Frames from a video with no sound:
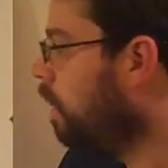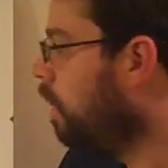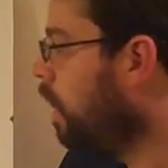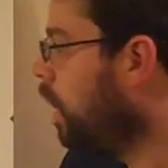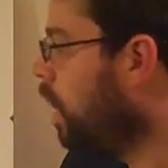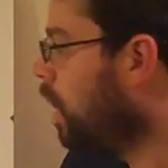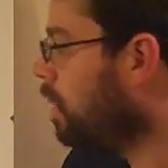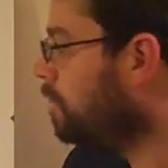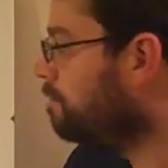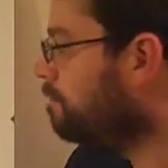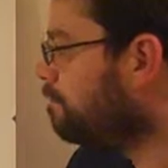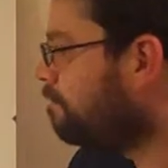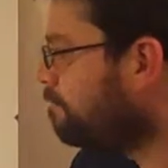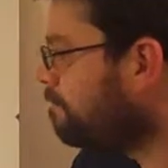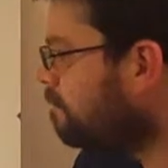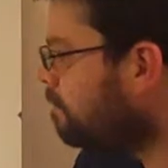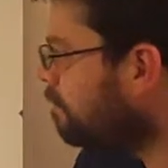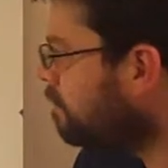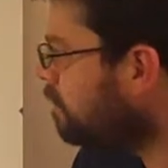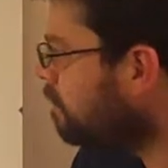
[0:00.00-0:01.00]

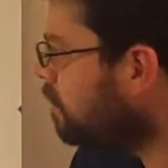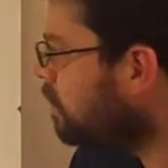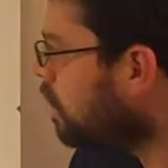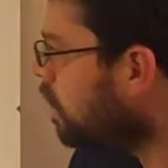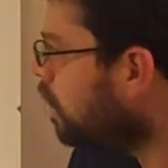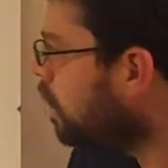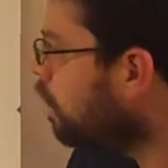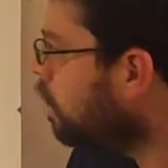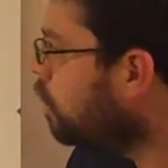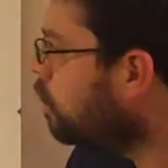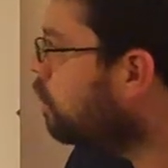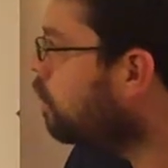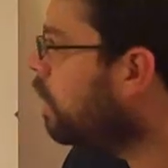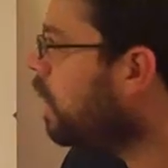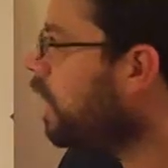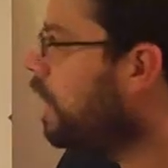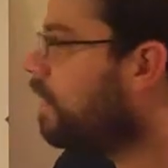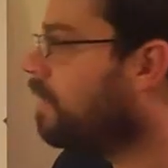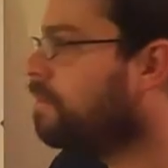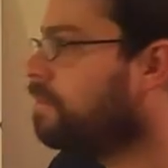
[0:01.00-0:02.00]
Then you
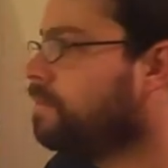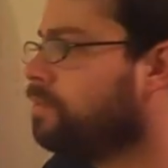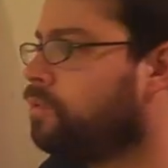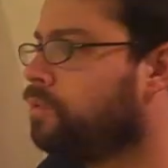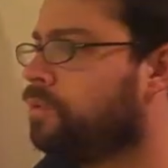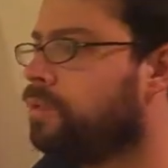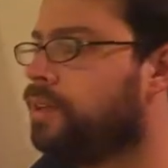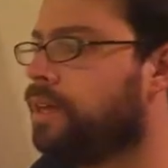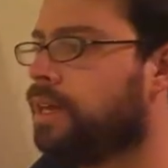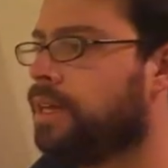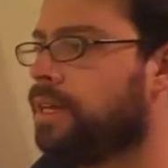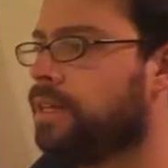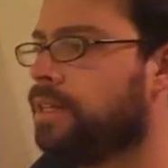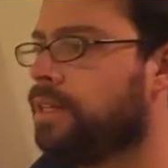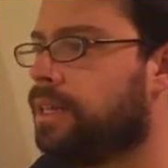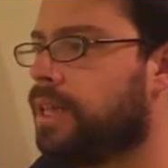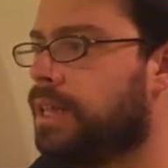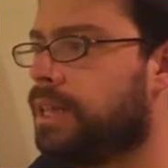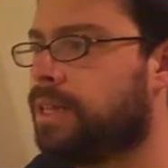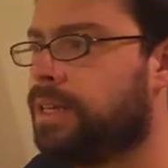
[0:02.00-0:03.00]
have
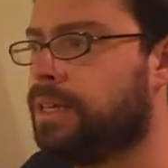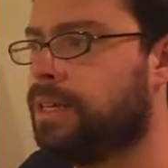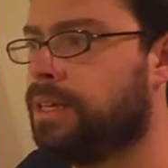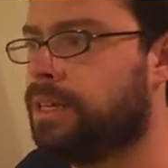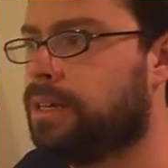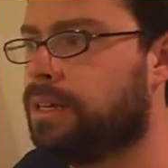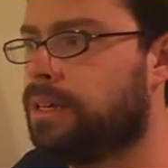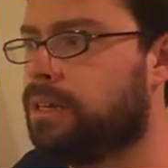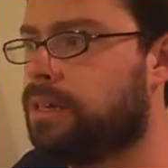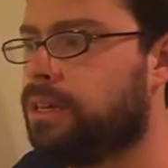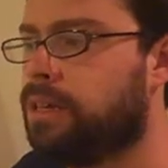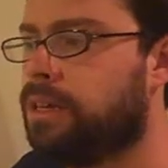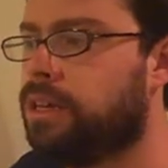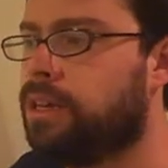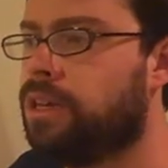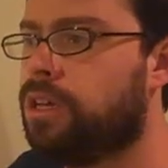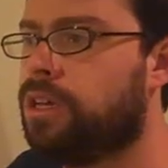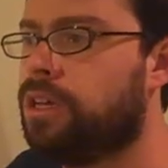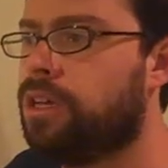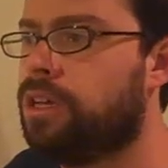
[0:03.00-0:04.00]
like the
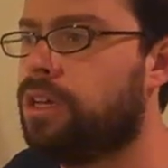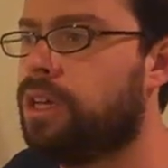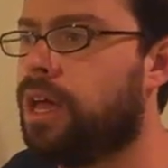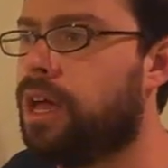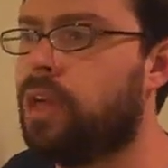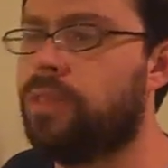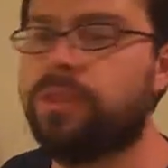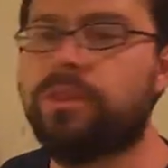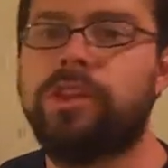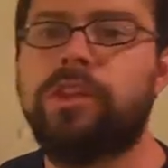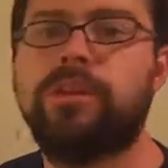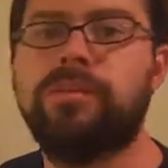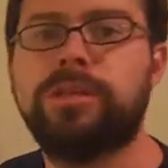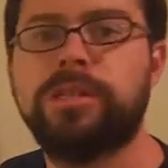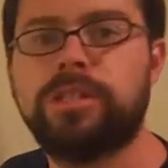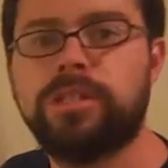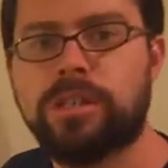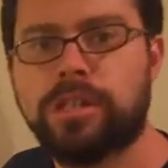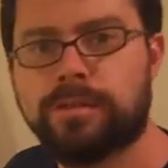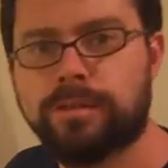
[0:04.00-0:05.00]
Health and Human
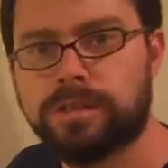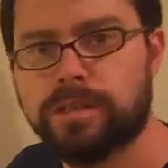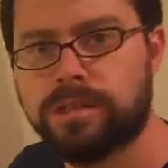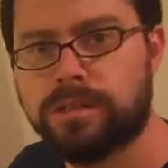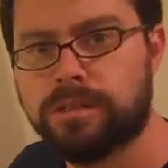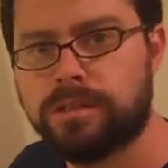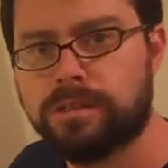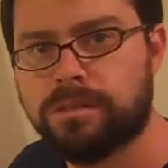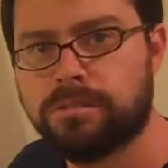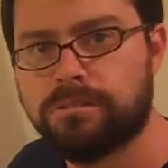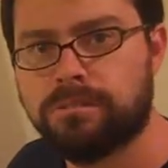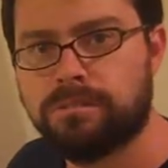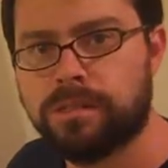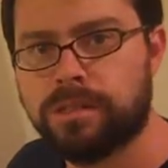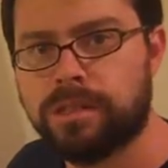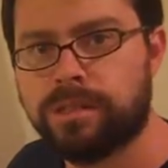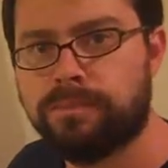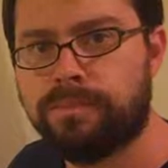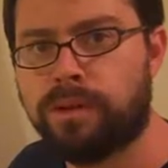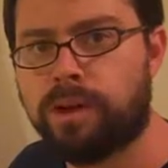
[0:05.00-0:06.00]
Services
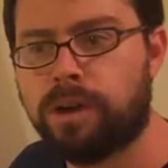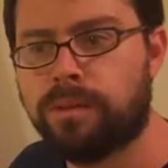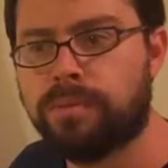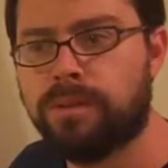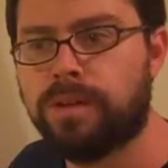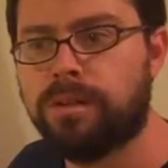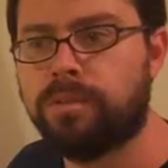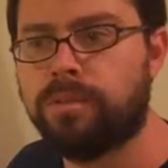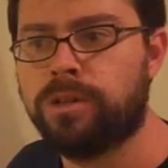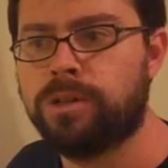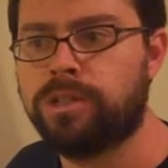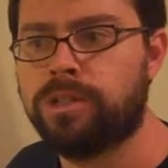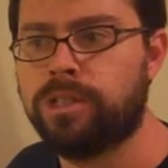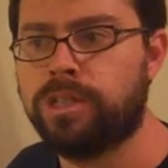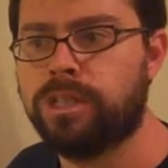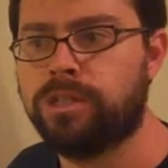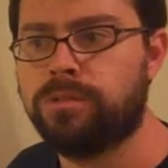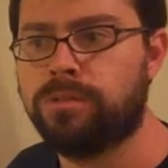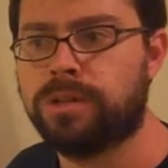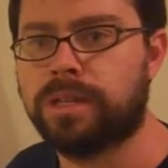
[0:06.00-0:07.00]
Department, which
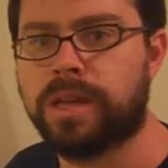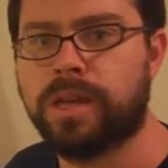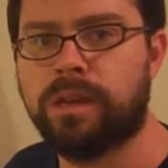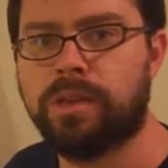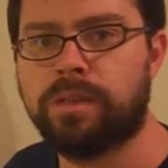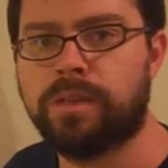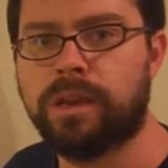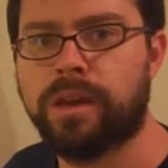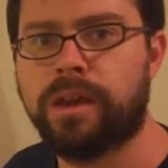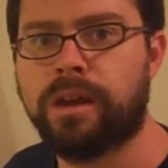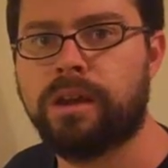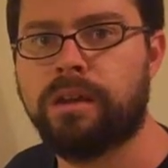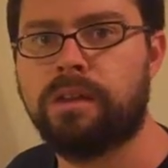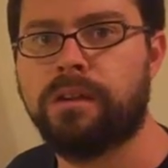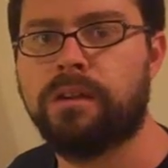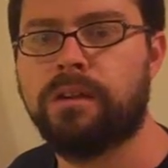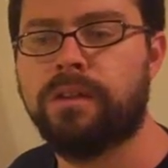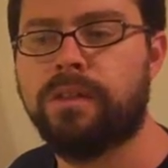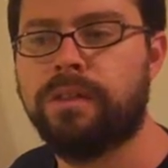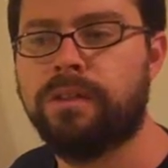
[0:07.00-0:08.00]
deals with health
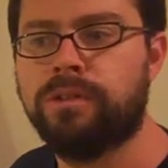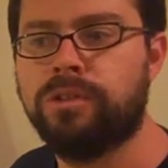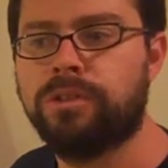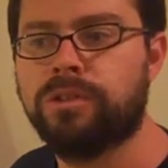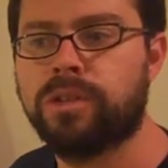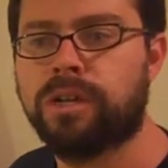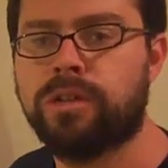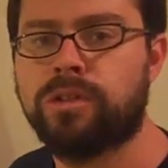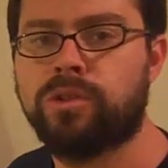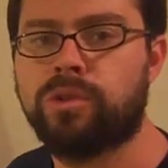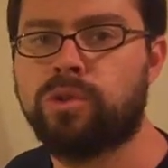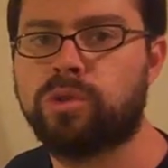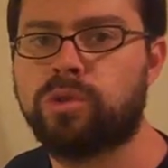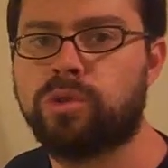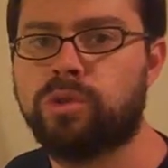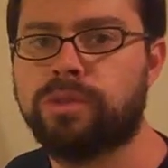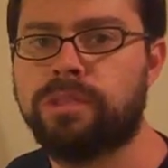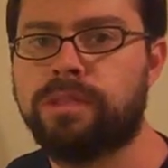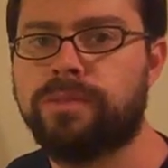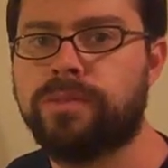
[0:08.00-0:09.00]
care and those
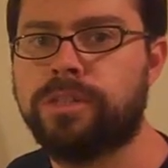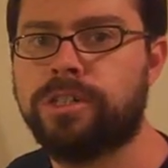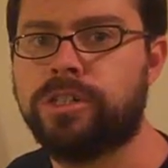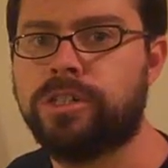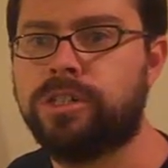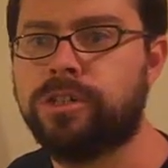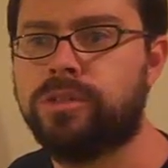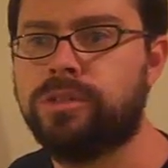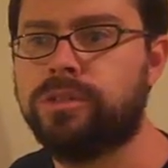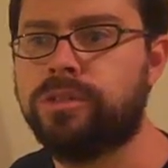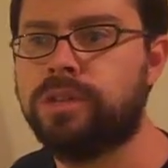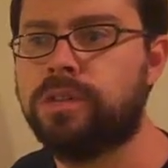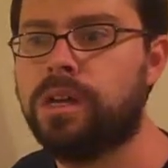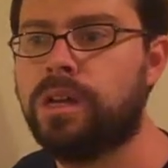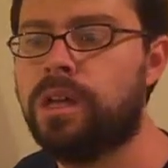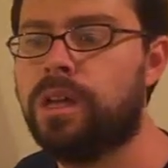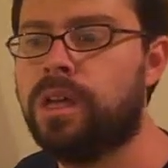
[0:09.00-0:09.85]
sorts of issues.